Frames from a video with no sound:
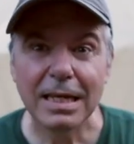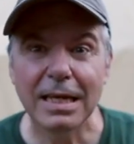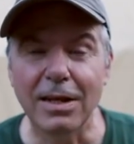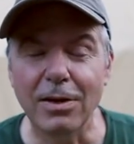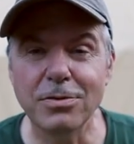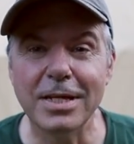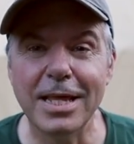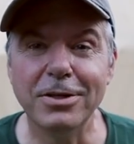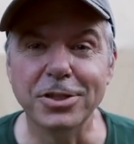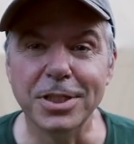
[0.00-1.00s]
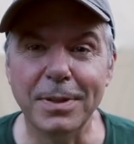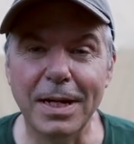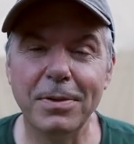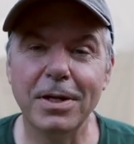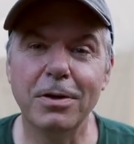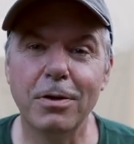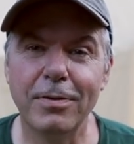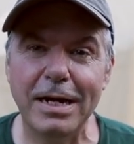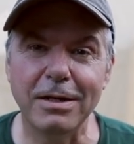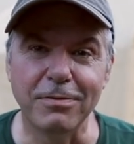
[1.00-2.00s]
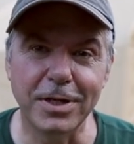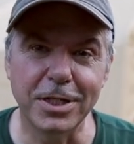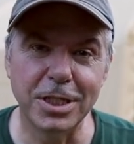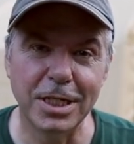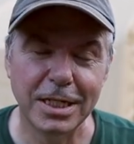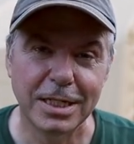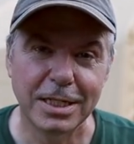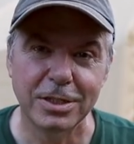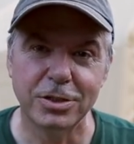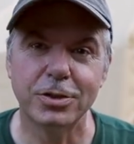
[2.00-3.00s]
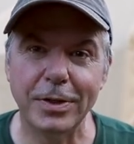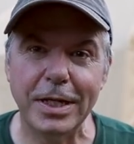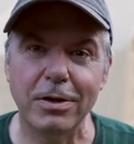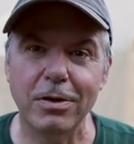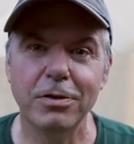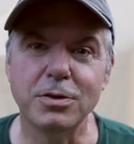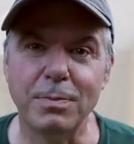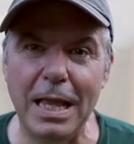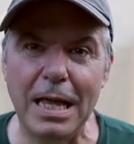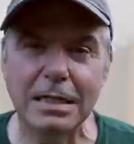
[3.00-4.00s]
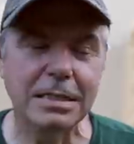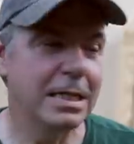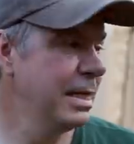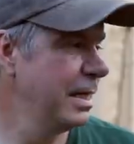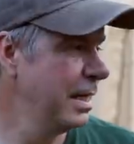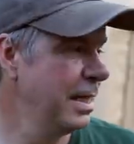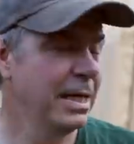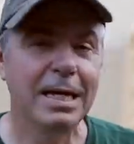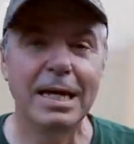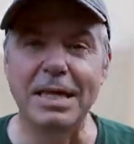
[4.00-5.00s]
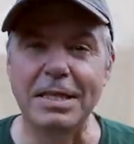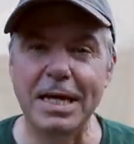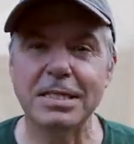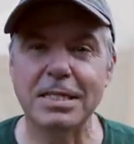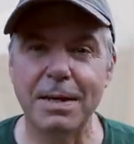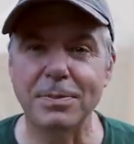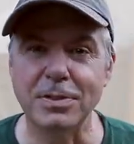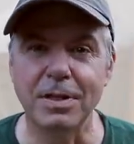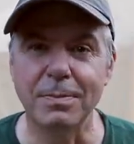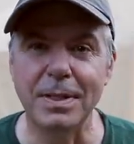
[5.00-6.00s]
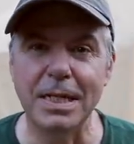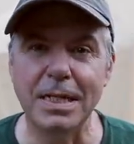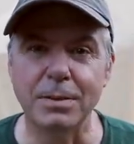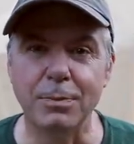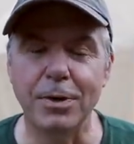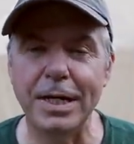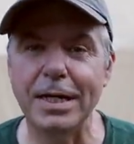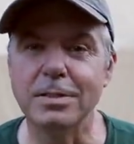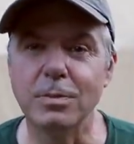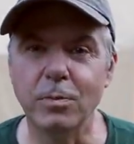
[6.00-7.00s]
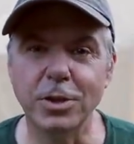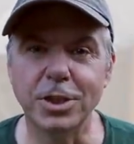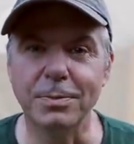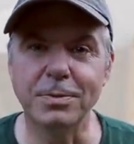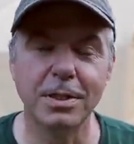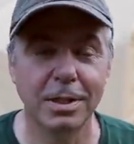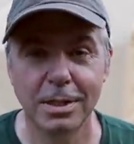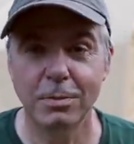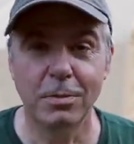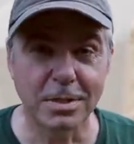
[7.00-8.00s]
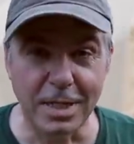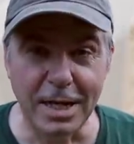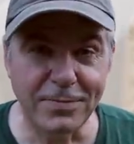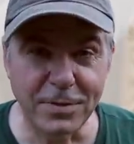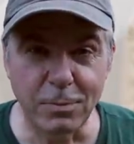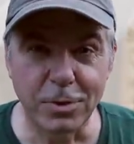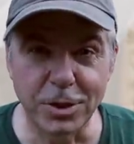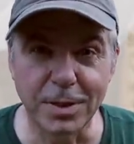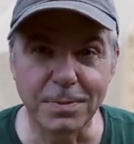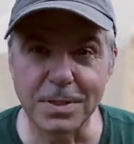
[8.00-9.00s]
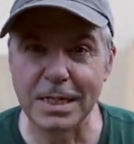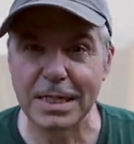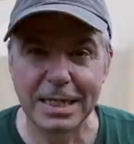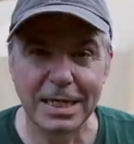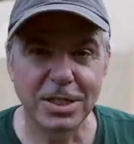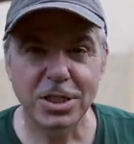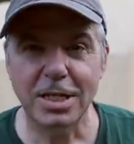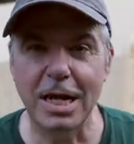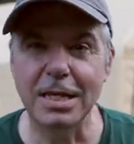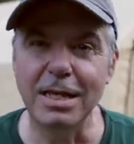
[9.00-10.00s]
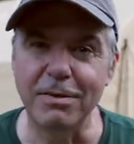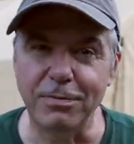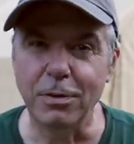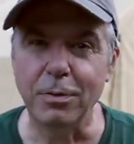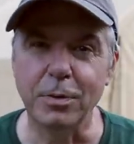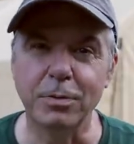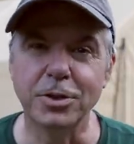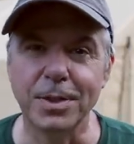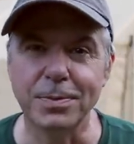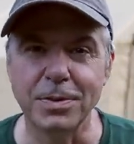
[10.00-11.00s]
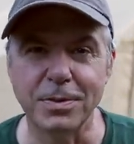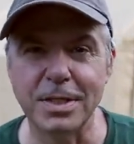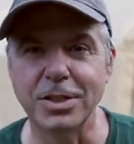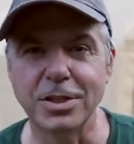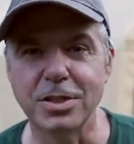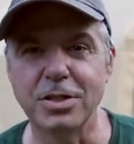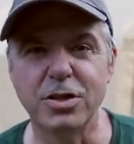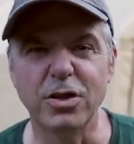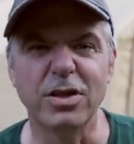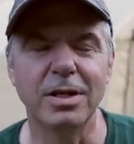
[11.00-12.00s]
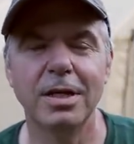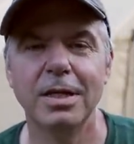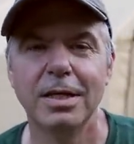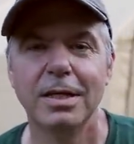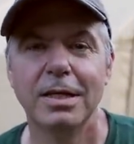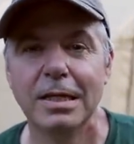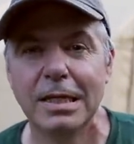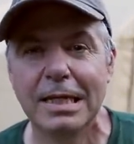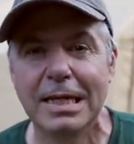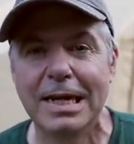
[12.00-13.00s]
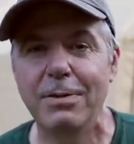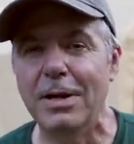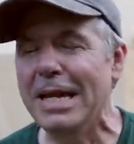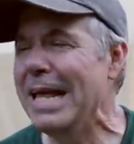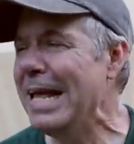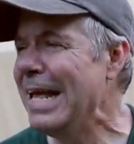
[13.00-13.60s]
and losing energy, but I'm gonna go around and finish screwing in all those blocks. And the next step is gonna be to bring in some wood chips once I have some wood chips and just line that floor with wood chips so it's not just dirt. Anyway,